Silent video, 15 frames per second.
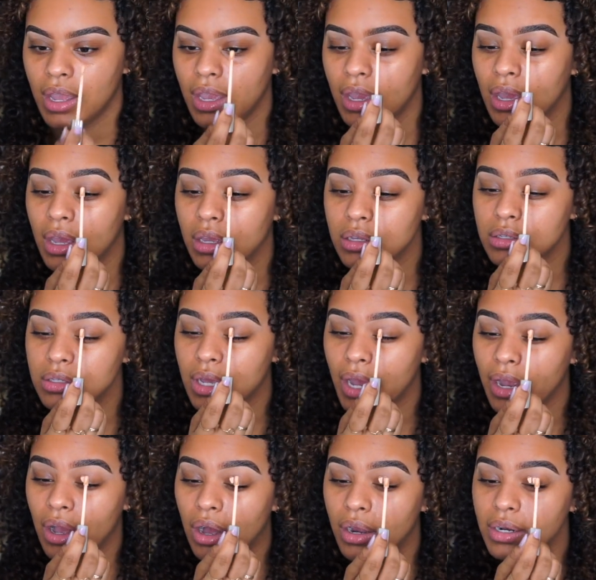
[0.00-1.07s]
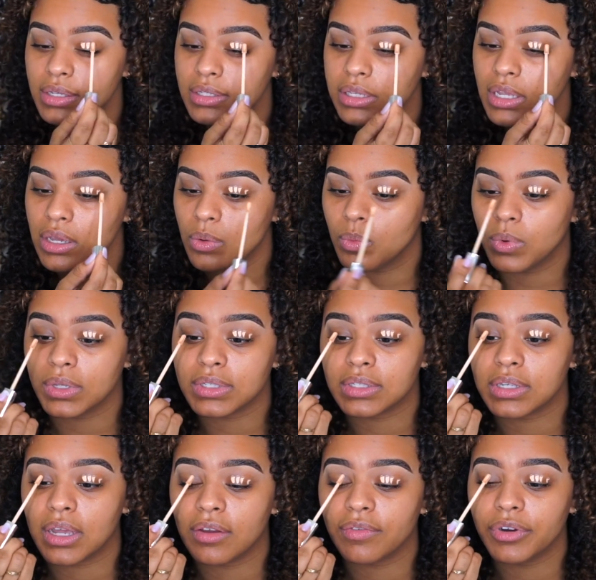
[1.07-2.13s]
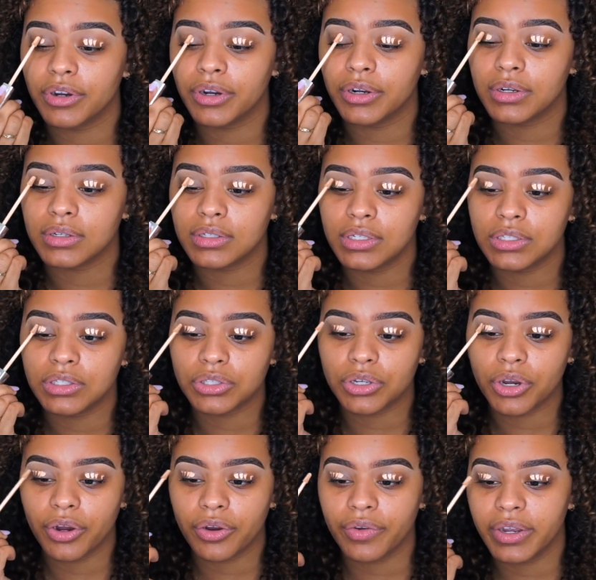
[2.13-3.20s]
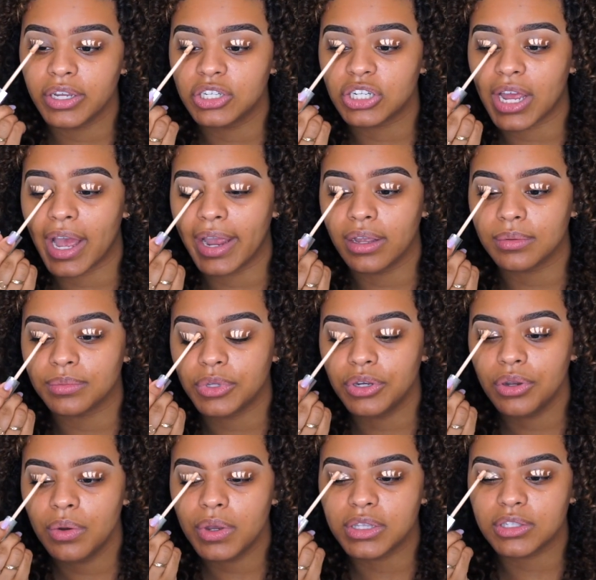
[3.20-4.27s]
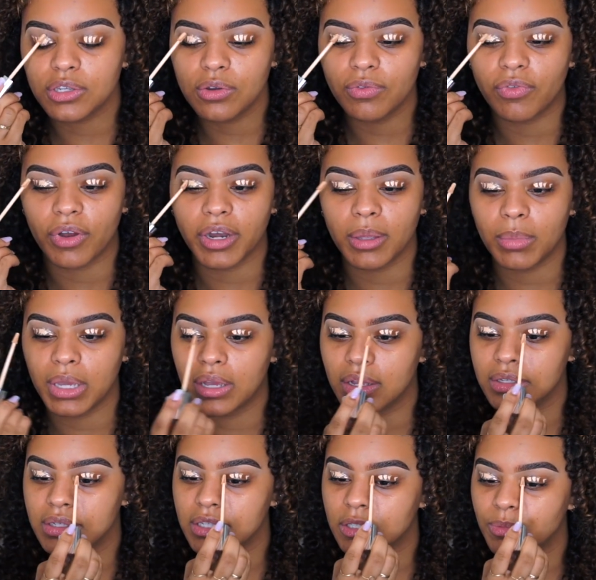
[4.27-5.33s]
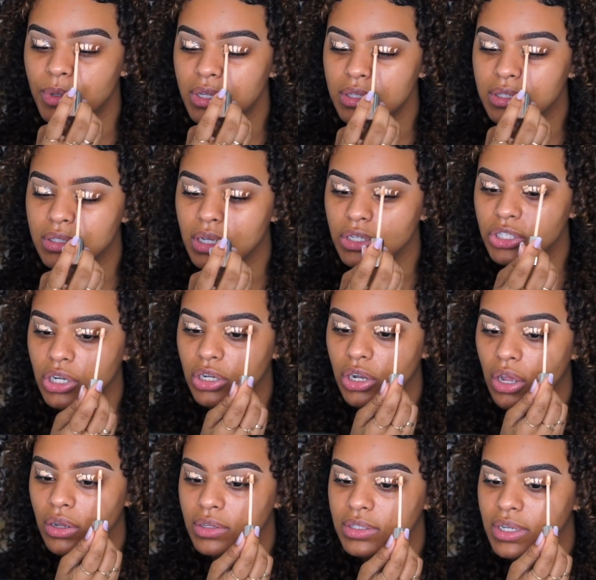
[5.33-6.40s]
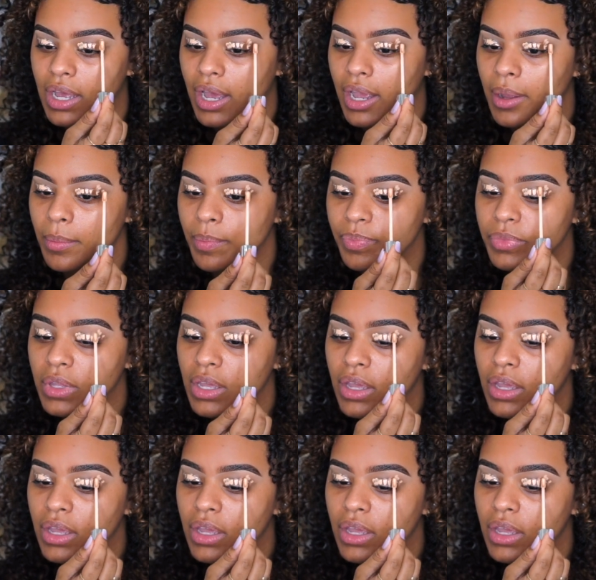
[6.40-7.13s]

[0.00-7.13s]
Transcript: And I honestly was never discouraged. It's so funny because it's been such a long time.